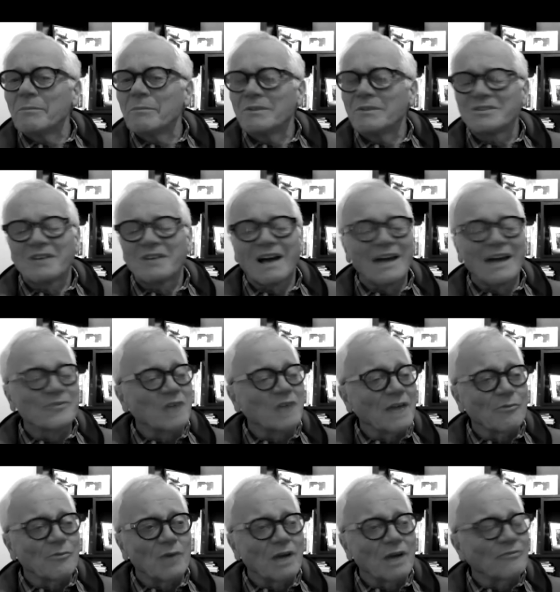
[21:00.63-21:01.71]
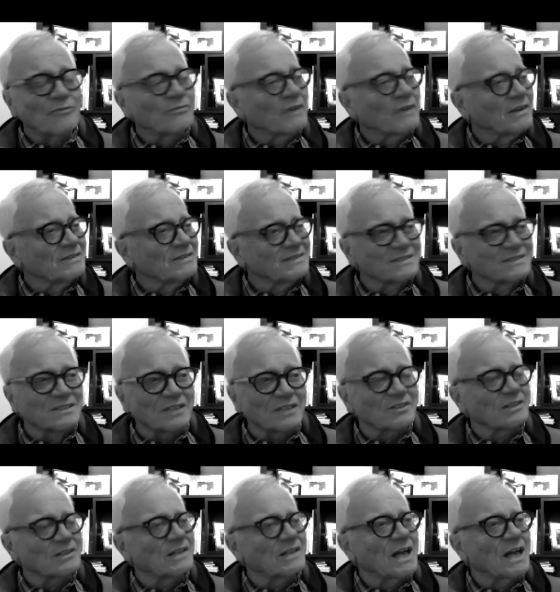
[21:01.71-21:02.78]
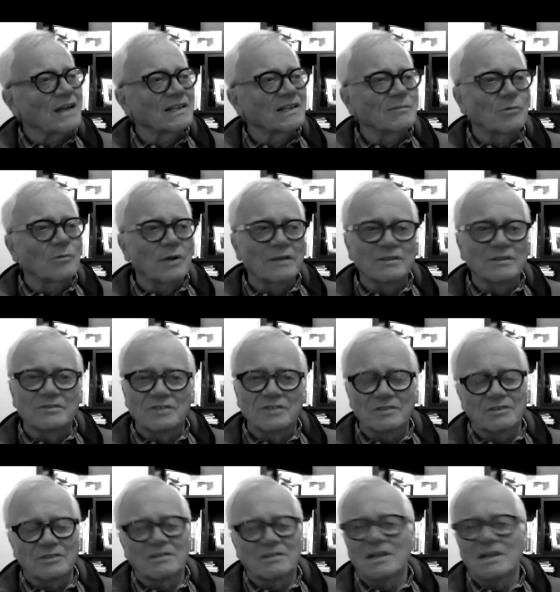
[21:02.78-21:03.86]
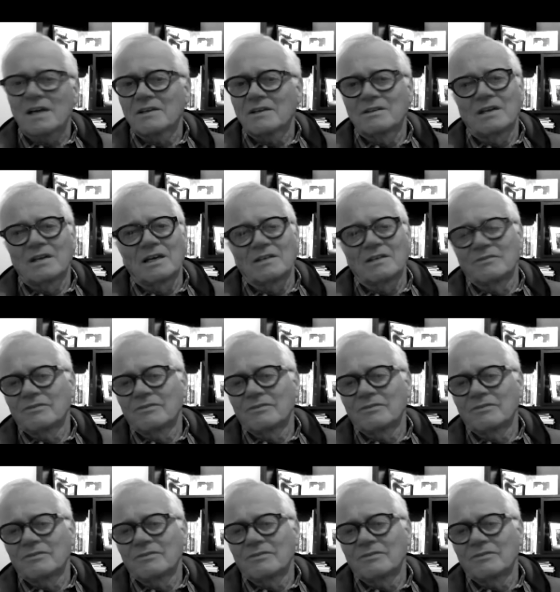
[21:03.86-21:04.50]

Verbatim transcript: But I drive around six o'clock in the morning to six o'clock at night for